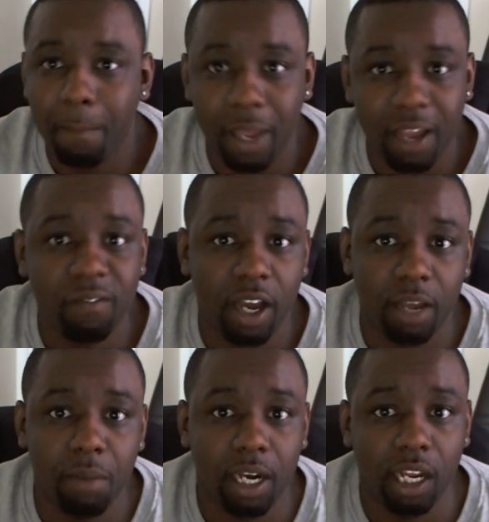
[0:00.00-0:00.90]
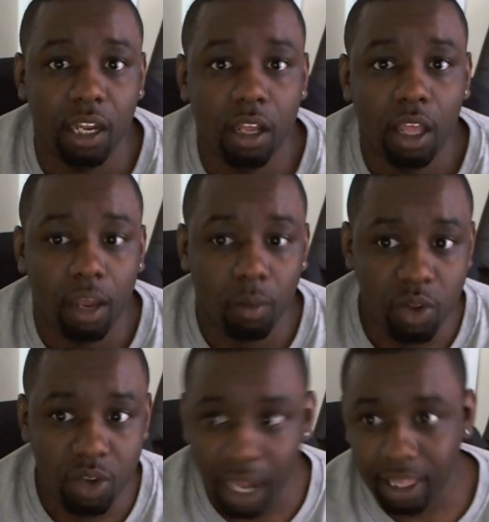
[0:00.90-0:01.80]
big fucking money. And when
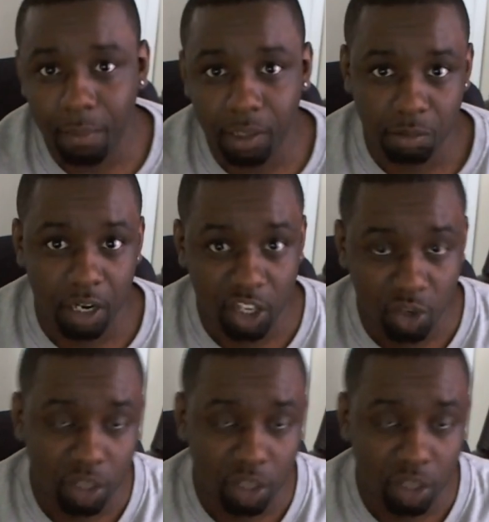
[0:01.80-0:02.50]
you got that much money, you can